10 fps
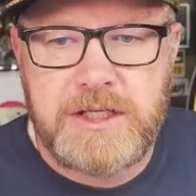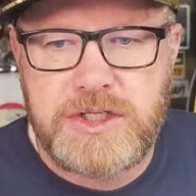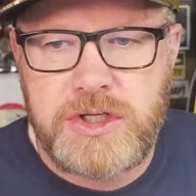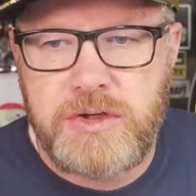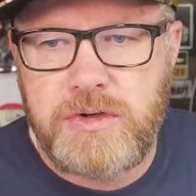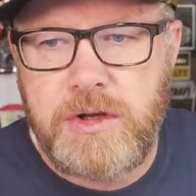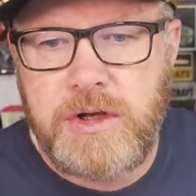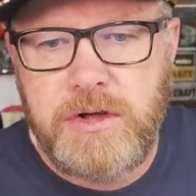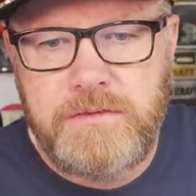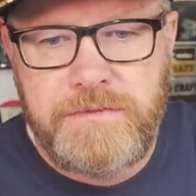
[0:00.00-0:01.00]
that you
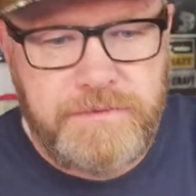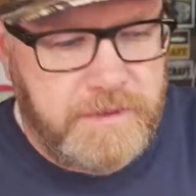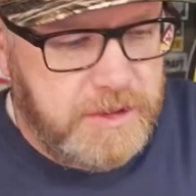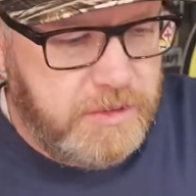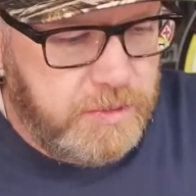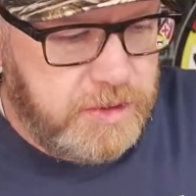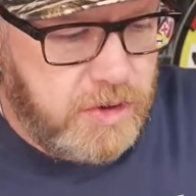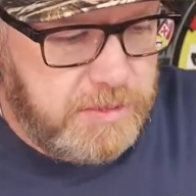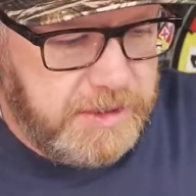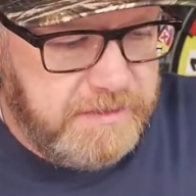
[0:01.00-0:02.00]
could fit, you would
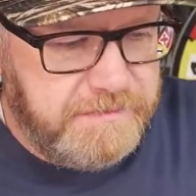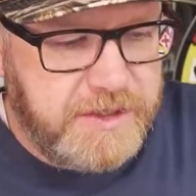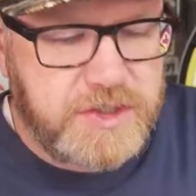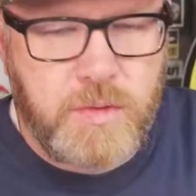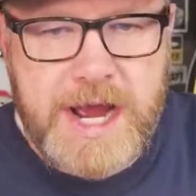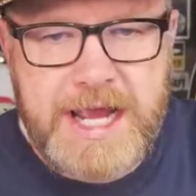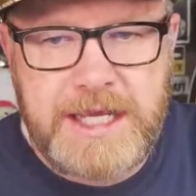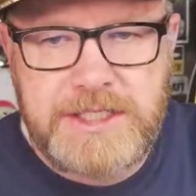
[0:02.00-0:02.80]
normally fish wacky